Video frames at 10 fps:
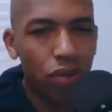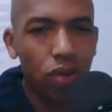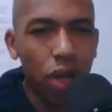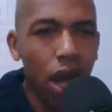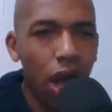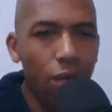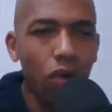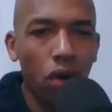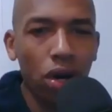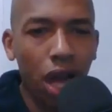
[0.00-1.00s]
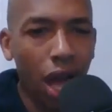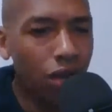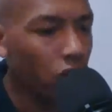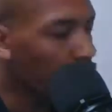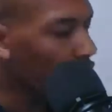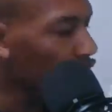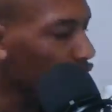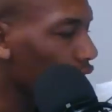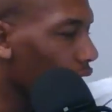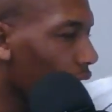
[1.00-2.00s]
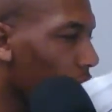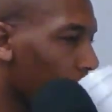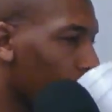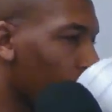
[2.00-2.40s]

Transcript: Putin, I know Russia good.